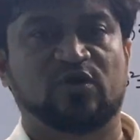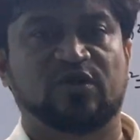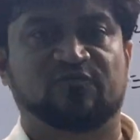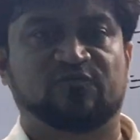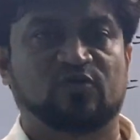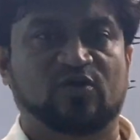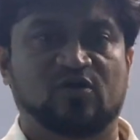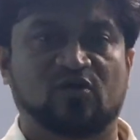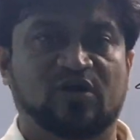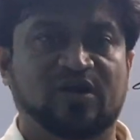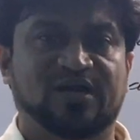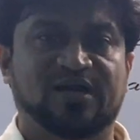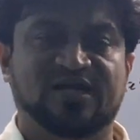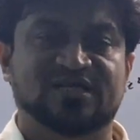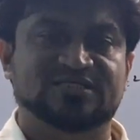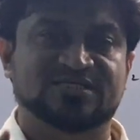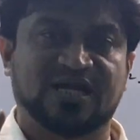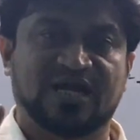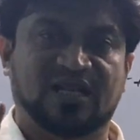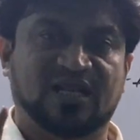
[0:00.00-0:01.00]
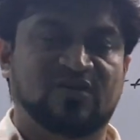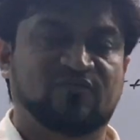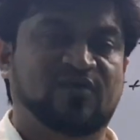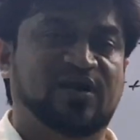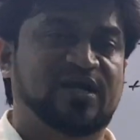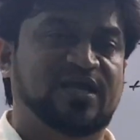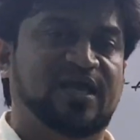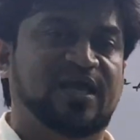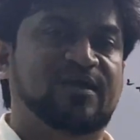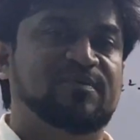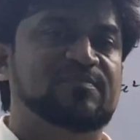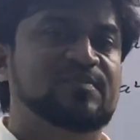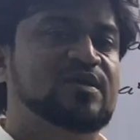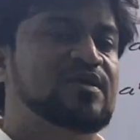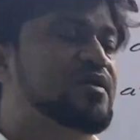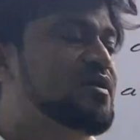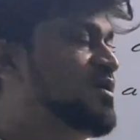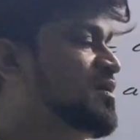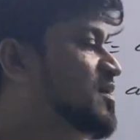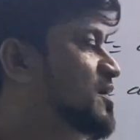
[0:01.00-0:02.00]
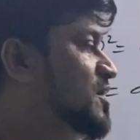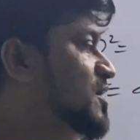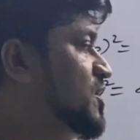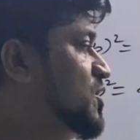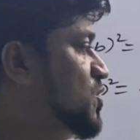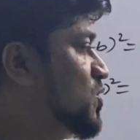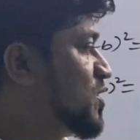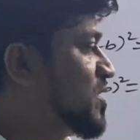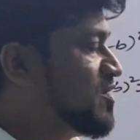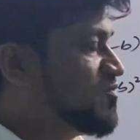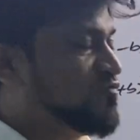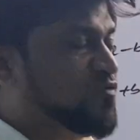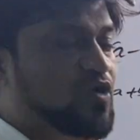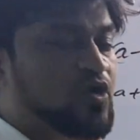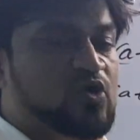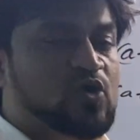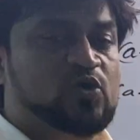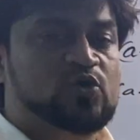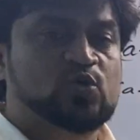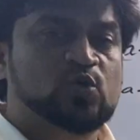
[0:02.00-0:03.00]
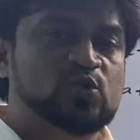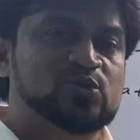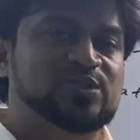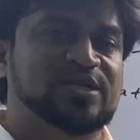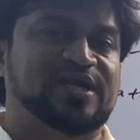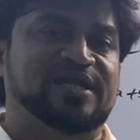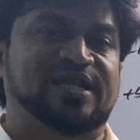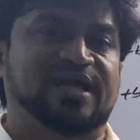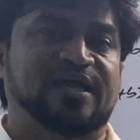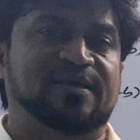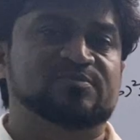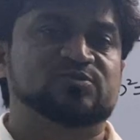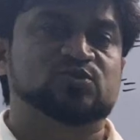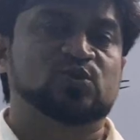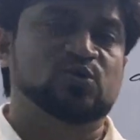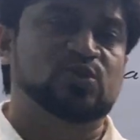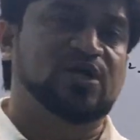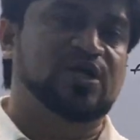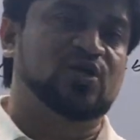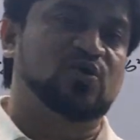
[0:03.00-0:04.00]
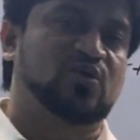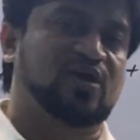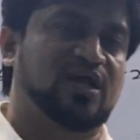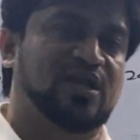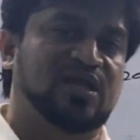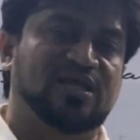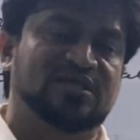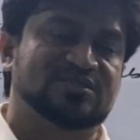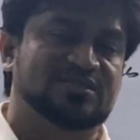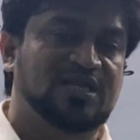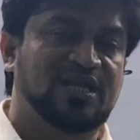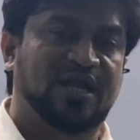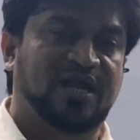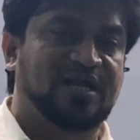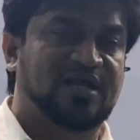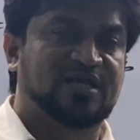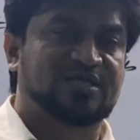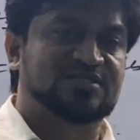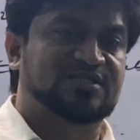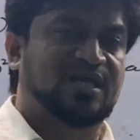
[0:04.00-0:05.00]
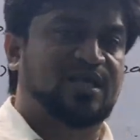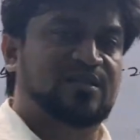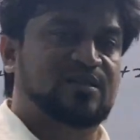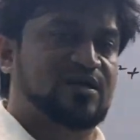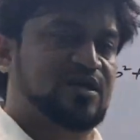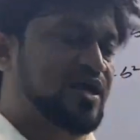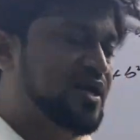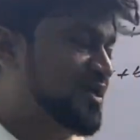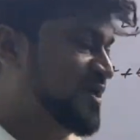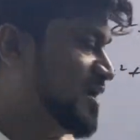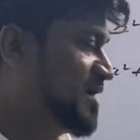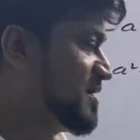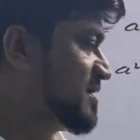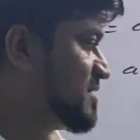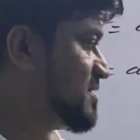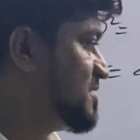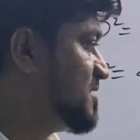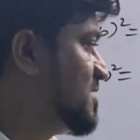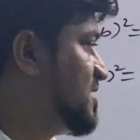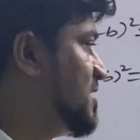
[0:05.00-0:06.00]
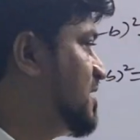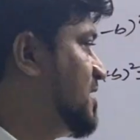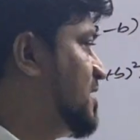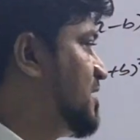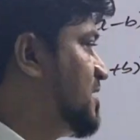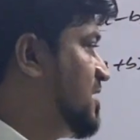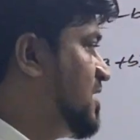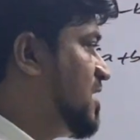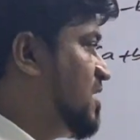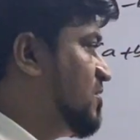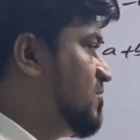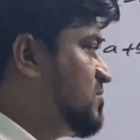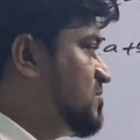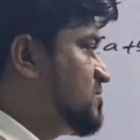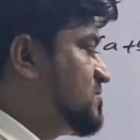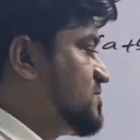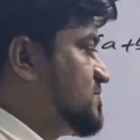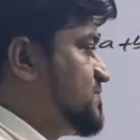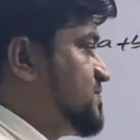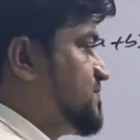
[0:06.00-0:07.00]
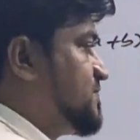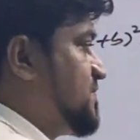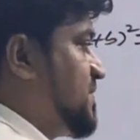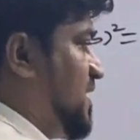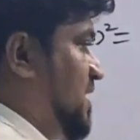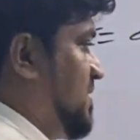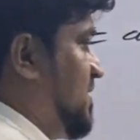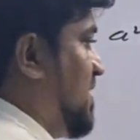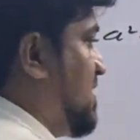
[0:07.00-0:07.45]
If you are not understanding one time, you can follow 2-3 times so that you can easily understand the content. Now, in